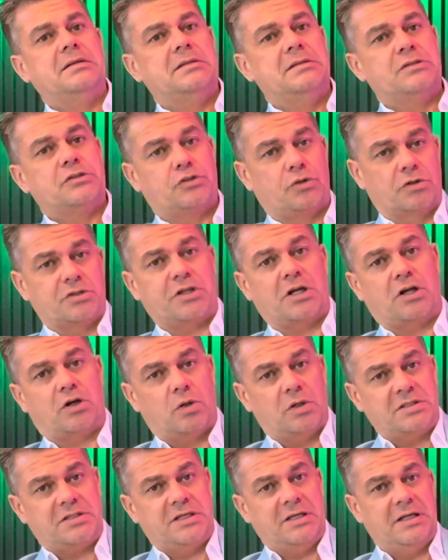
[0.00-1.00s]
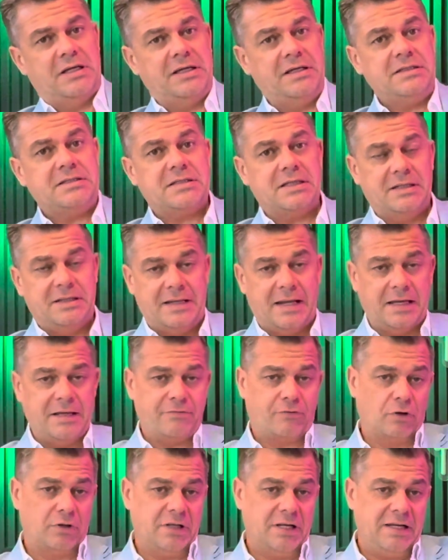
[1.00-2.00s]
Source high quality leads. Now
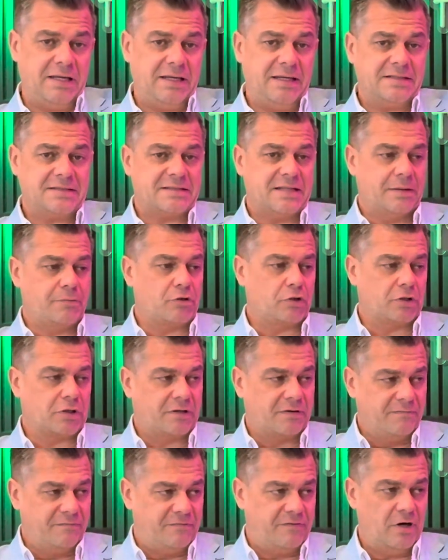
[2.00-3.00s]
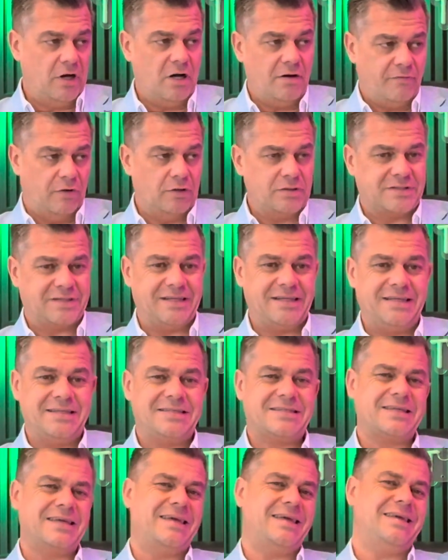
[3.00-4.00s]
you've got the leads. Now we've got to convert those
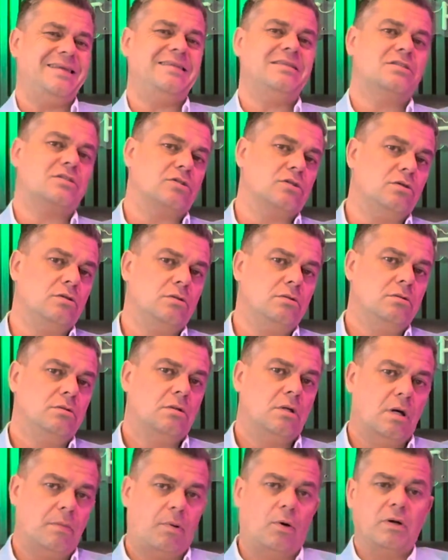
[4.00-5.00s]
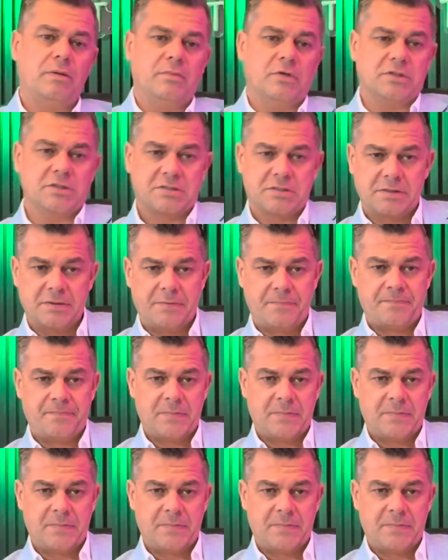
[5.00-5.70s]
leads into appointments.